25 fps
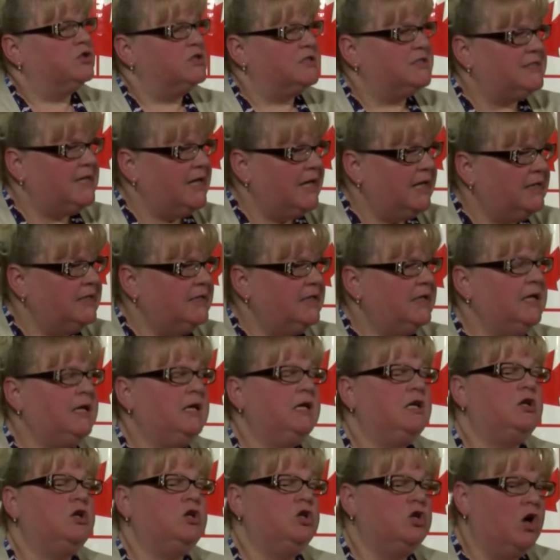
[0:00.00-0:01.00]

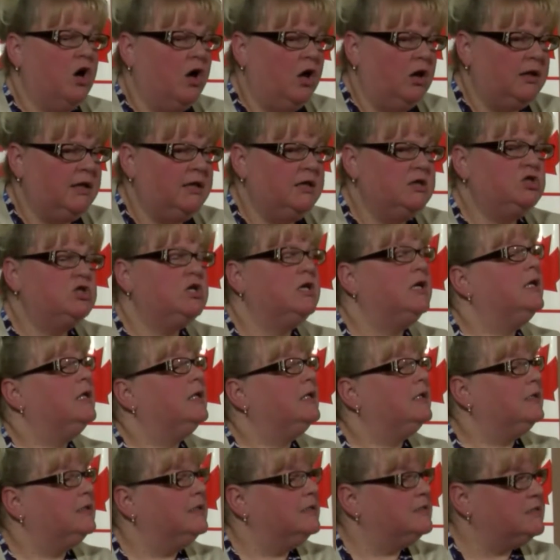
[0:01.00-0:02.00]
understanding, knowledge,
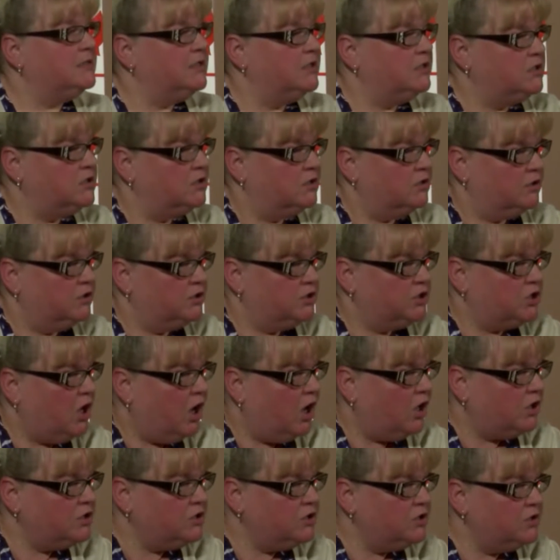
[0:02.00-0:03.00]
listening to her
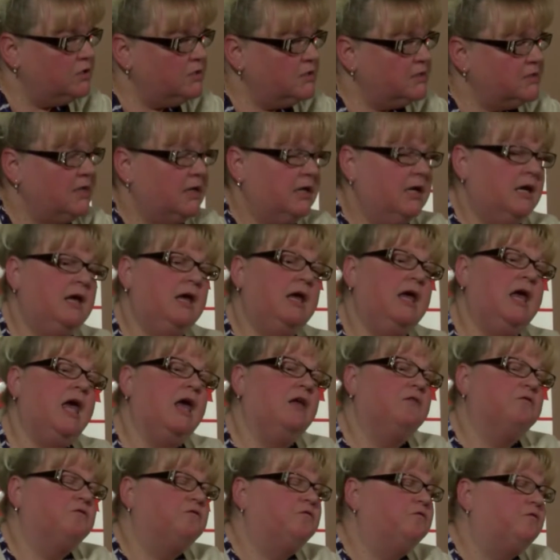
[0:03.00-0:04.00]
doctors
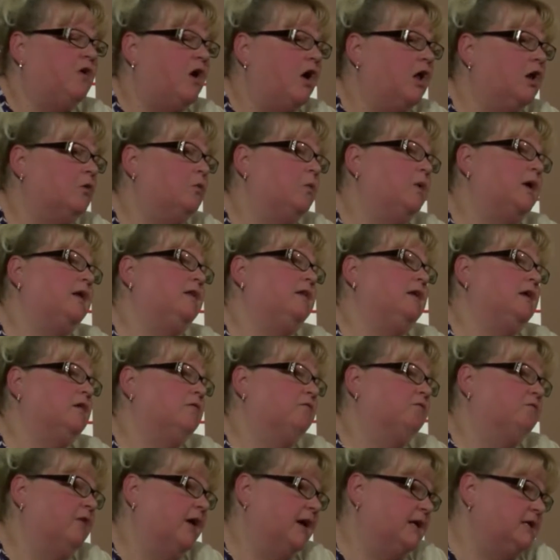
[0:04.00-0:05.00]
and following
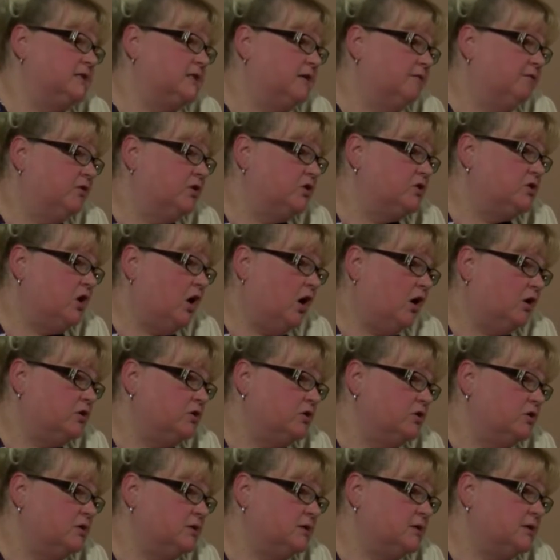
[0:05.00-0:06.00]
the advice of her
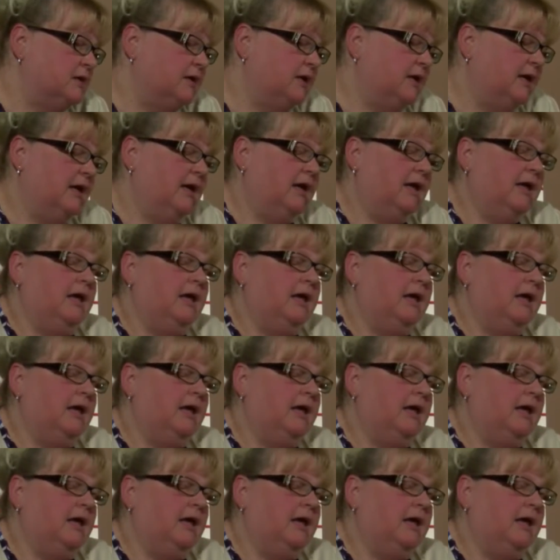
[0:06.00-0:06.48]
doctors,